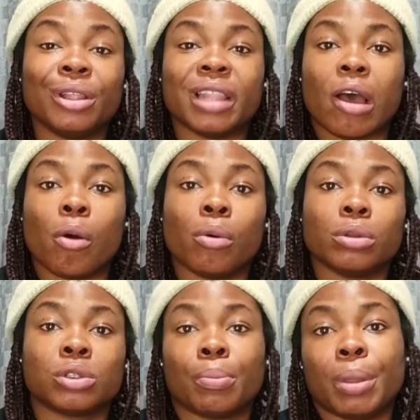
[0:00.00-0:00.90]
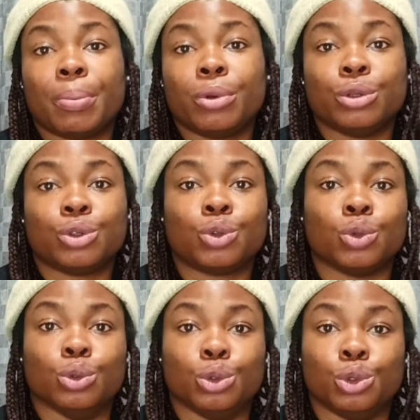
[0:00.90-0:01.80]
now, some people used
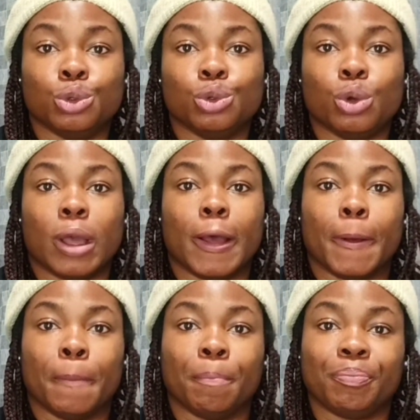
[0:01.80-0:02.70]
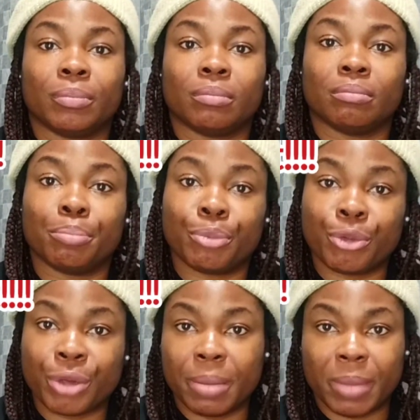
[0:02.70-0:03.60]
to do
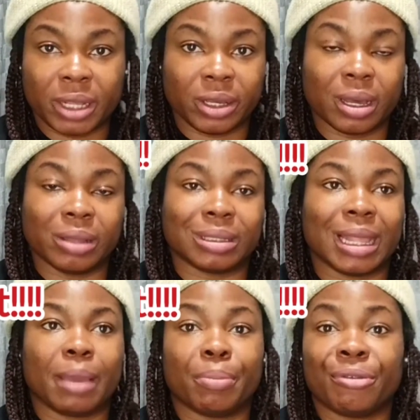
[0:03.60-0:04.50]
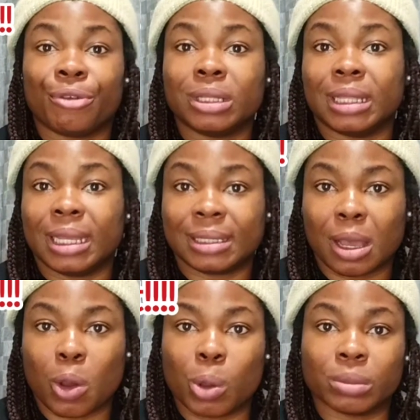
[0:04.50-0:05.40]
pre-medicals, like before the letter
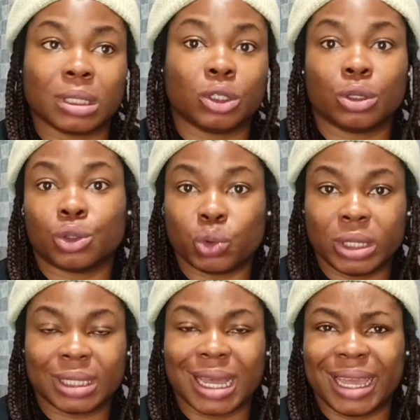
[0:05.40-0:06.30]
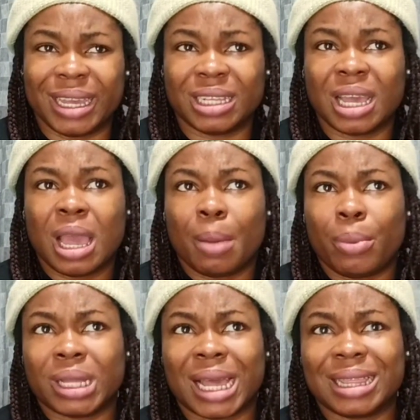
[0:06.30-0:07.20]
comes, they just do it ahead.
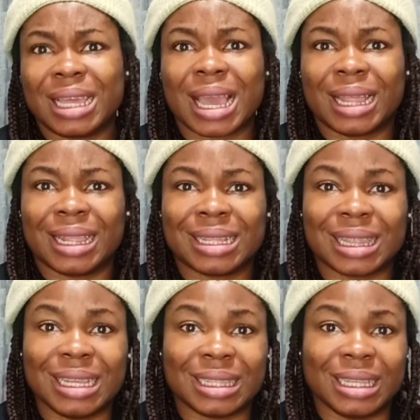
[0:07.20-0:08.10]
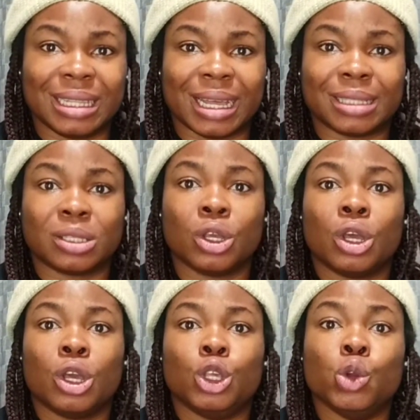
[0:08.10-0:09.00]
But I think I learned lately that
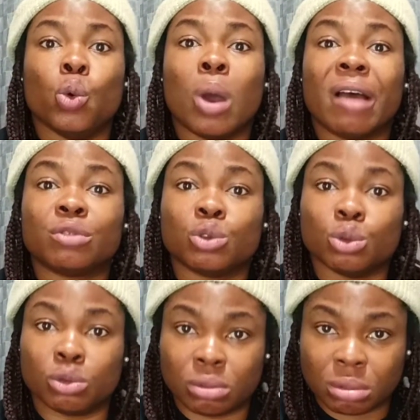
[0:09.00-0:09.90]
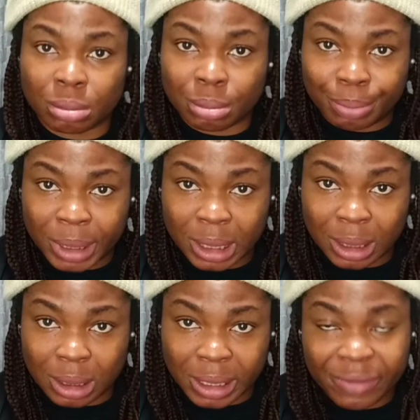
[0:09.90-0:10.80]
you have to be
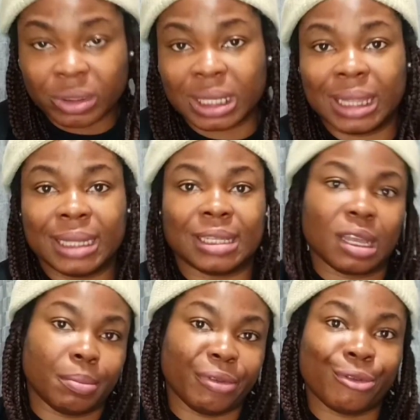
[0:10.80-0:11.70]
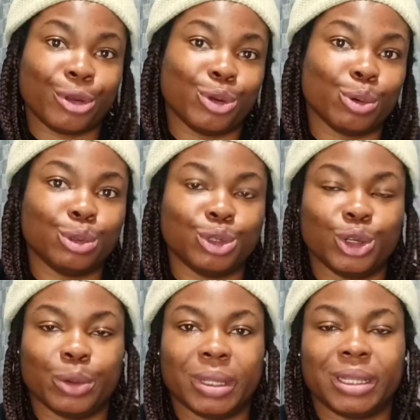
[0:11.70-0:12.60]
given the letter before you go do
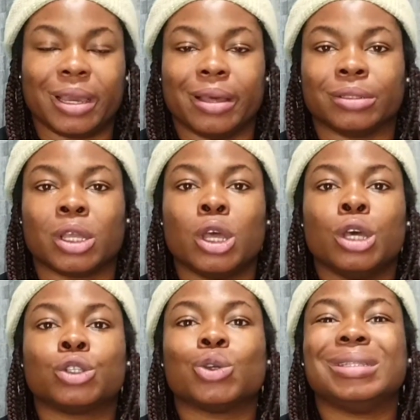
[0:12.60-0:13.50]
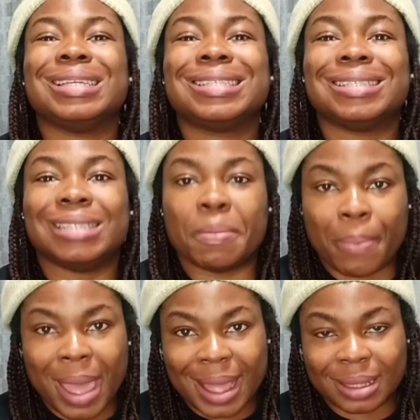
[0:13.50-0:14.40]
your medicals. So this
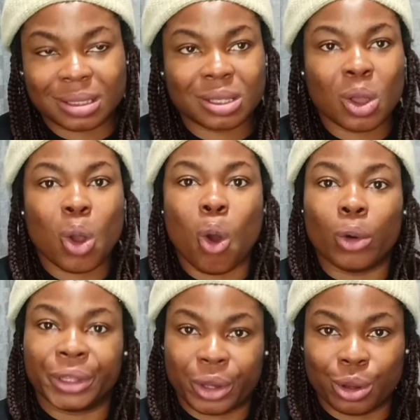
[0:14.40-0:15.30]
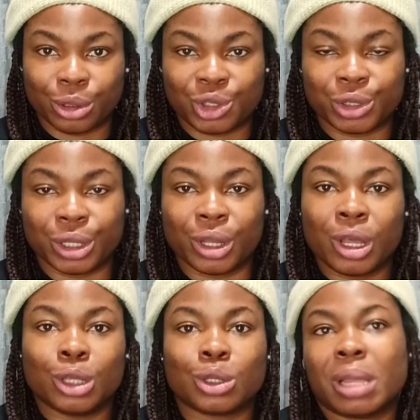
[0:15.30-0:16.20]
depends on the country.
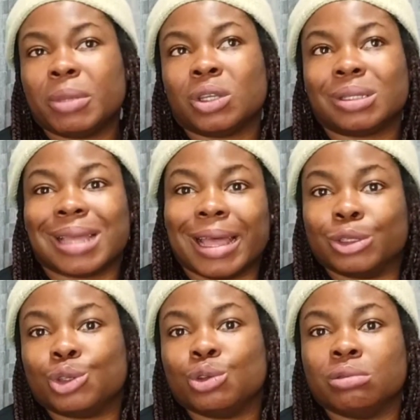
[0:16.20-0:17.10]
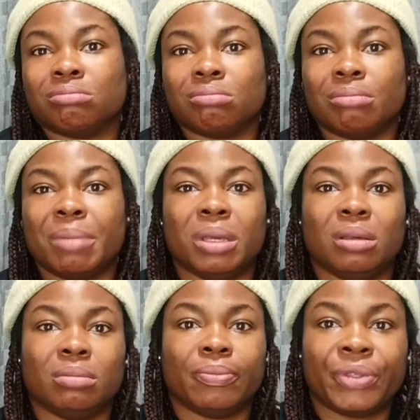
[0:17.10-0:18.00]
So let me just assume
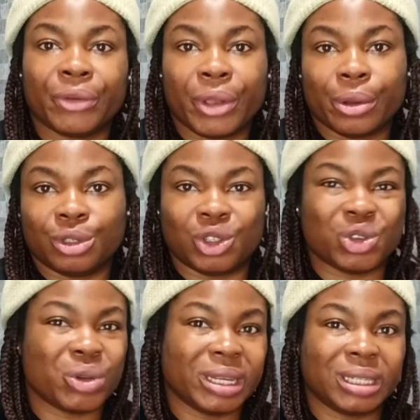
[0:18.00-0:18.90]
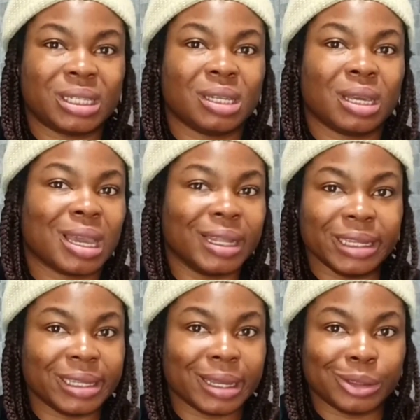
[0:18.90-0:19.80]
maybe 300
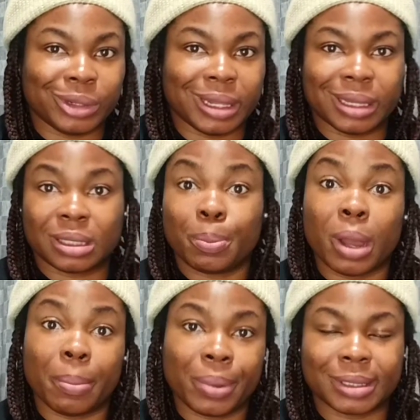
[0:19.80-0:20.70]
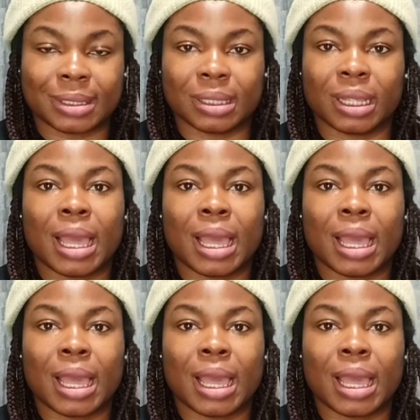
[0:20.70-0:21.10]
Canadian dollars per person.